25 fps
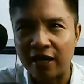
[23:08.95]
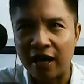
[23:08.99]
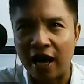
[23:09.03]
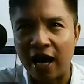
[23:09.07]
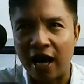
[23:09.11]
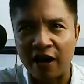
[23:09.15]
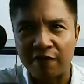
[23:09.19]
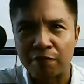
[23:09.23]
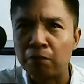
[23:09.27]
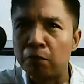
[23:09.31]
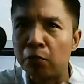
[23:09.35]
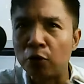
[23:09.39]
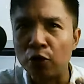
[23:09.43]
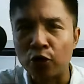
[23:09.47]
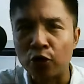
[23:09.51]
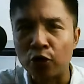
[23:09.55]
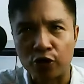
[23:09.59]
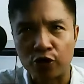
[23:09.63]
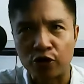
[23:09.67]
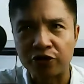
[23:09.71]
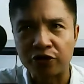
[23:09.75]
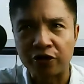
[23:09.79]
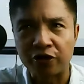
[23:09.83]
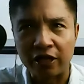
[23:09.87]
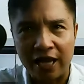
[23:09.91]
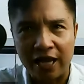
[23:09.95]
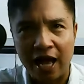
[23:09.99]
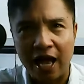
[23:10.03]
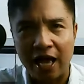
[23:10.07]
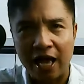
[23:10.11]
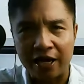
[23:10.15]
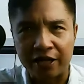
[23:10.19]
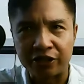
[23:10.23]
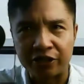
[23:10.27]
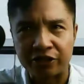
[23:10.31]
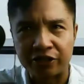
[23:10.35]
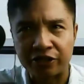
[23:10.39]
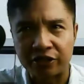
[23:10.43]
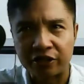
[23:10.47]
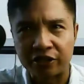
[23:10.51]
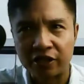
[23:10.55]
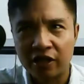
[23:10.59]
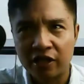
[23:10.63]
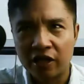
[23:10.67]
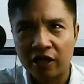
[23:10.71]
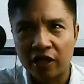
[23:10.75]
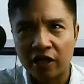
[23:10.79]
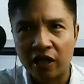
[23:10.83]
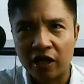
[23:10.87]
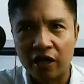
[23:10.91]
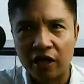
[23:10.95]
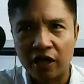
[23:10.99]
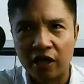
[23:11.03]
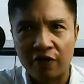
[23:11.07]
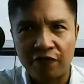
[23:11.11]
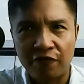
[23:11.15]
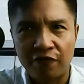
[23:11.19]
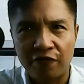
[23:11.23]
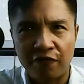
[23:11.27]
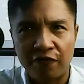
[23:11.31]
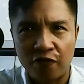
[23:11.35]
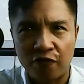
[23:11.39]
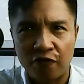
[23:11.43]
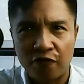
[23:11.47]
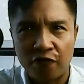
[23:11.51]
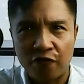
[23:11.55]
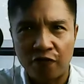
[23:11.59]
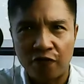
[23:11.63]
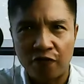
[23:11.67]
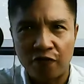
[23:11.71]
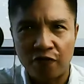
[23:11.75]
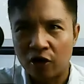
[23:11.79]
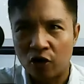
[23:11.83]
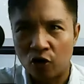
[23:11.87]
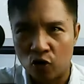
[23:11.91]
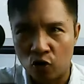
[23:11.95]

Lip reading: I have blurred the lines from